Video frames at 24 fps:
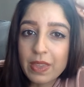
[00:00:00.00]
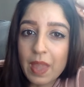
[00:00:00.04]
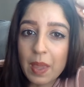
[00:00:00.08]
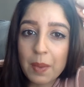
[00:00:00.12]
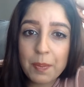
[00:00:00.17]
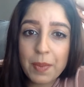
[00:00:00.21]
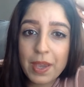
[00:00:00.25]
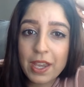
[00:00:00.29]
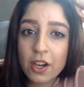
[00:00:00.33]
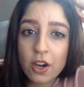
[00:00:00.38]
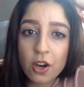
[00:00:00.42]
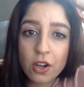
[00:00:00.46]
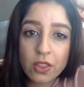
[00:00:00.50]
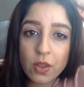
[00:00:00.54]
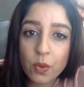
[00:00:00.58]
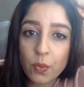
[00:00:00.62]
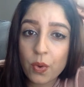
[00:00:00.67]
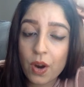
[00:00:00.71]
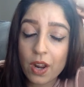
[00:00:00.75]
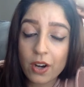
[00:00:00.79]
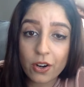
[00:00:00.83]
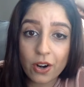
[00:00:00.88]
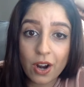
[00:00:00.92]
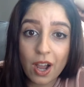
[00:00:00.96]
make her the
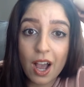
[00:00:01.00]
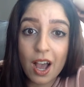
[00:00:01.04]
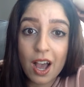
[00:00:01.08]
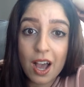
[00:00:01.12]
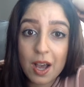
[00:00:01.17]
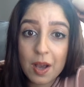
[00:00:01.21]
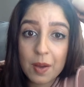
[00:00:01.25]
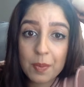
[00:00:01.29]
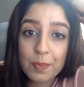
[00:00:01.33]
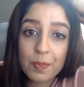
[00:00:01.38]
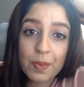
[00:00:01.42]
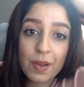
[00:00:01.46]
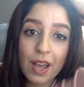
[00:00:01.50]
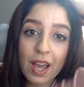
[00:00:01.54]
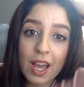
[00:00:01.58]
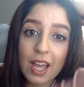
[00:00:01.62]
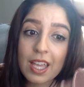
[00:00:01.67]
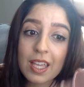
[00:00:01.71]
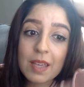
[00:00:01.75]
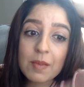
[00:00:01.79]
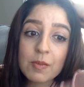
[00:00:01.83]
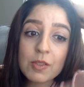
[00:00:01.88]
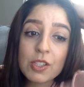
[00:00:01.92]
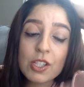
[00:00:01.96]
runner-up. I
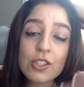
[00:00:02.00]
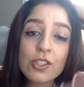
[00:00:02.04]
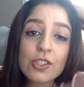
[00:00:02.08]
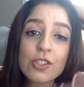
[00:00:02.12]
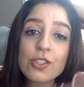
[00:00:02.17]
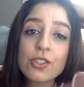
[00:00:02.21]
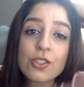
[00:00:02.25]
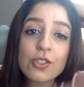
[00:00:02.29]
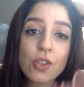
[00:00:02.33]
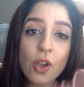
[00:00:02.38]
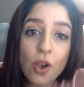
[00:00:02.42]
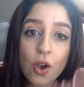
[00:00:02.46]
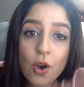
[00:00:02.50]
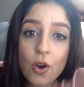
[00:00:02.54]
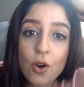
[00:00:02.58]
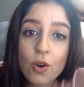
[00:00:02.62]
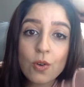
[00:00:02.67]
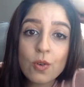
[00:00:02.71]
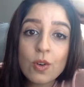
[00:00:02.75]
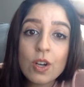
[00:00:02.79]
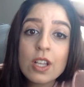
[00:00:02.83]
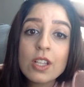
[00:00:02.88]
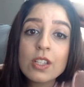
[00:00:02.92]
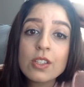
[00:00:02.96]
am just
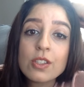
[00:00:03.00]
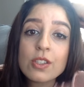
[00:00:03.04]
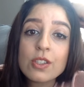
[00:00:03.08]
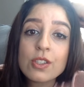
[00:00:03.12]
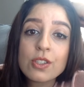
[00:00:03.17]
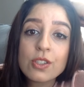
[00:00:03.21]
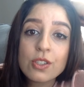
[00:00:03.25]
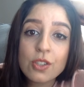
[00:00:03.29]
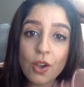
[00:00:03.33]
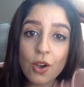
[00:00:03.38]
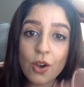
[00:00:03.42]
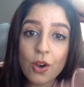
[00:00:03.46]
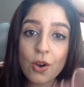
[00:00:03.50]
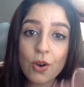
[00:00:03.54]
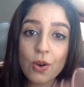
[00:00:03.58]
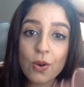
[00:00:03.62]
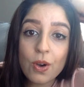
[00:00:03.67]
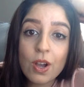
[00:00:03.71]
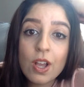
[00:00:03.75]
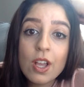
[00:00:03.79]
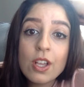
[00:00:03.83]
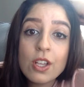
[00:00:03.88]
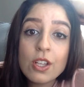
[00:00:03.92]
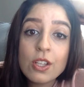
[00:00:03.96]

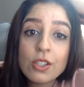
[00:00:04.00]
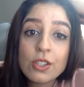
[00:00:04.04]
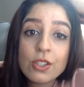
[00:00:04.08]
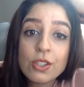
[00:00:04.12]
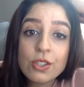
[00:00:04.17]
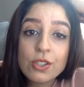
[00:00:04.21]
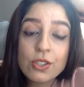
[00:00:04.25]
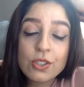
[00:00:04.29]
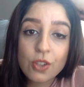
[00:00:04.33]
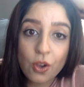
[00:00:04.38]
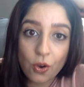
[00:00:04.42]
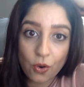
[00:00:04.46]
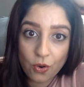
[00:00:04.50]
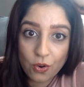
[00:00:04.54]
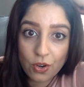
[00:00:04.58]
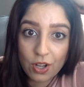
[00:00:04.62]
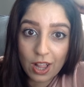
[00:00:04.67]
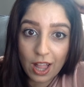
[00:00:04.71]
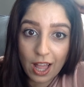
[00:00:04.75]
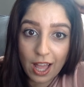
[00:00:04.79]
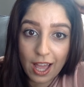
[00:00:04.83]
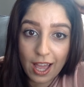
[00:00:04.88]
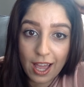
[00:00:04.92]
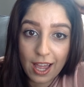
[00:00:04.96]
so
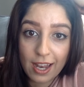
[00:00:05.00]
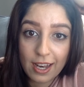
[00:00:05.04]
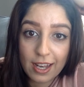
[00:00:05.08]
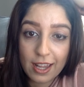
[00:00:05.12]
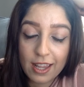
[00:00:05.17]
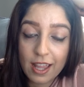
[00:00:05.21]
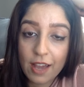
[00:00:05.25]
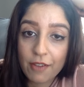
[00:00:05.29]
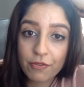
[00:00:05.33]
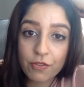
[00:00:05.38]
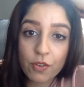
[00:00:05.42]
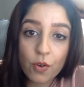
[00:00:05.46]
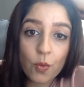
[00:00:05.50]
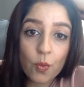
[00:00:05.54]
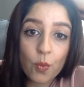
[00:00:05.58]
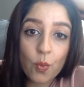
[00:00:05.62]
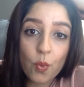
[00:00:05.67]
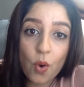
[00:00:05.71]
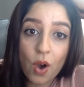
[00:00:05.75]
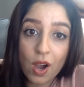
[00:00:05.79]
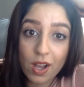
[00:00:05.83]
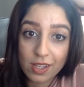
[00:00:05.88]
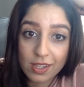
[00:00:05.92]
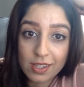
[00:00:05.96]
glad that for
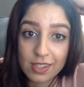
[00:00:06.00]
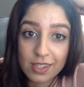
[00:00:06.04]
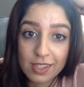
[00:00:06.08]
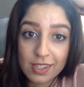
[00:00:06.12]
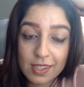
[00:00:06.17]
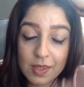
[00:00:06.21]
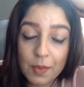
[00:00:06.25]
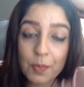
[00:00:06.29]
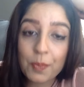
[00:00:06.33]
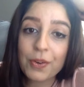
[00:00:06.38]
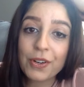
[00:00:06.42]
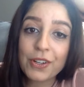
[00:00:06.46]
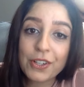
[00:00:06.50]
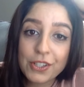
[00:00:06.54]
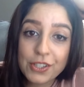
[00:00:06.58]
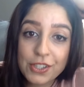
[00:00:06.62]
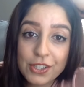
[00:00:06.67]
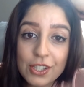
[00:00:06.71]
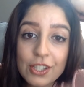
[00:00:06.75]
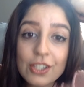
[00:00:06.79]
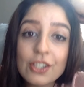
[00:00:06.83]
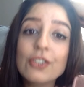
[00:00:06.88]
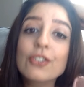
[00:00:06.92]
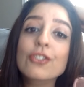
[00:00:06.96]
once the
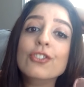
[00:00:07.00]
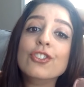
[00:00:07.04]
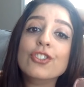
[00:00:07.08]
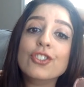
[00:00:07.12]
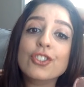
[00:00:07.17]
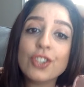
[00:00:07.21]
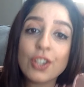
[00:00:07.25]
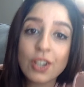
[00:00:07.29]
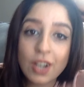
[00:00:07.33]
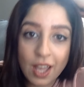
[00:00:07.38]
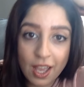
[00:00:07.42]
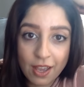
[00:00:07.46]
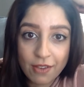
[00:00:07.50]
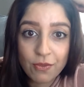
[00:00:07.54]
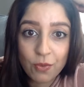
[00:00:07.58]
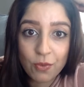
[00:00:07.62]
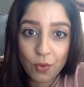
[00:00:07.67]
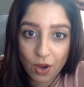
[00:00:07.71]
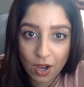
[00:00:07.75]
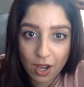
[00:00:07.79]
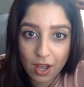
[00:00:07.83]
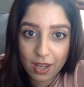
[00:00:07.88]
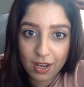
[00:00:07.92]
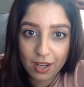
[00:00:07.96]
person who should have
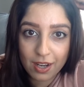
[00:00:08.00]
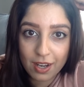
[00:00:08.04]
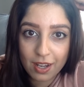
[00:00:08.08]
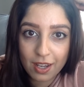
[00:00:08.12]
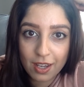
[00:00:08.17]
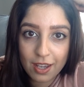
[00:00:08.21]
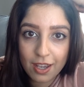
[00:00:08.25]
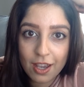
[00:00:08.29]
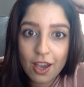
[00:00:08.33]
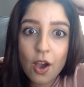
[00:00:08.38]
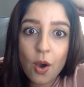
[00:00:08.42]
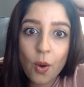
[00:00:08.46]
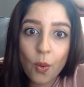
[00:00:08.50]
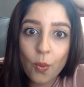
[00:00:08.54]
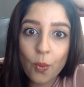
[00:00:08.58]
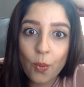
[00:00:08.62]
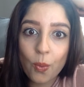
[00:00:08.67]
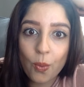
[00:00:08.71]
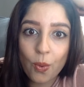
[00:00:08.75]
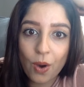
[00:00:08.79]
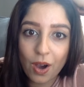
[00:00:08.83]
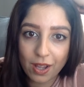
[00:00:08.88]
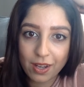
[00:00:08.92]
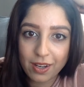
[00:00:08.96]
won.
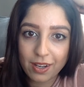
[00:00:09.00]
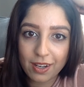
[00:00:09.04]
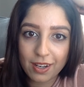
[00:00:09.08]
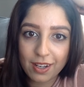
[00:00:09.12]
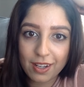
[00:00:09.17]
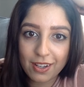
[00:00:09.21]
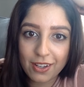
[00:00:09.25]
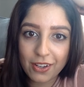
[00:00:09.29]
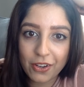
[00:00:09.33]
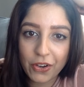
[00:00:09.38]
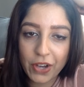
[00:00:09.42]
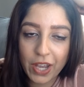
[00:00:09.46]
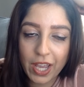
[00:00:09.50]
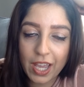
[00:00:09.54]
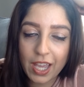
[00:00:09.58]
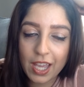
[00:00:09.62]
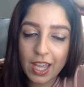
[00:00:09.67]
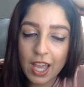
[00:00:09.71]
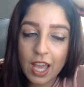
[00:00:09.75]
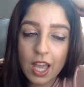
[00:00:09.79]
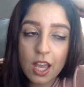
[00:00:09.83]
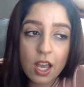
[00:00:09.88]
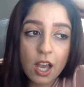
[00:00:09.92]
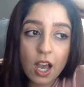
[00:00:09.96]
Okay,
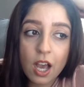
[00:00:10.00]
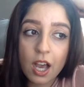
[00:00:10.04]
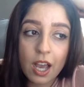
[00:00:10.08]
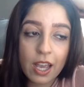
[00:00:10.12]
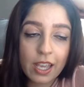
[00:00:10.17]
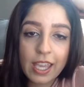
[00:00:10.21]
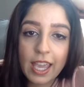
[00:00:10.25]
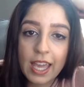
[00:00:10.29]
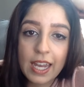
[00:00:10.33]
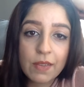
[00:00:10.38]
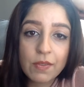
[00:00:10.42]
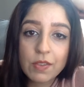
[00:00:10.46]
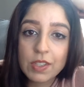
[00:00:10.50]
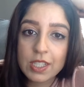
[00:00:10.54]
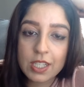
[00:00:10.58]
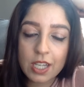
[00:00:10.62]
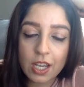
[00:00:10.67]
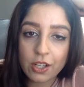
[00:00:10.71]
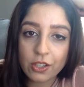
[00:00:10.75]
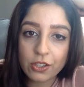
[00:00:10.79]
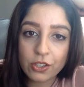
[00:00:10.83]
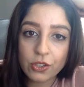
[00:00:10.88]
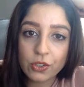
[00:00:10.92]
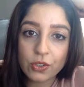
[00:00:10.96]
I can't even
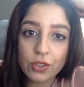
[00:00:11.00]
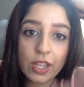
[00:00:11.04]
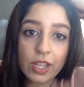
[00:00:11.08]
tell you,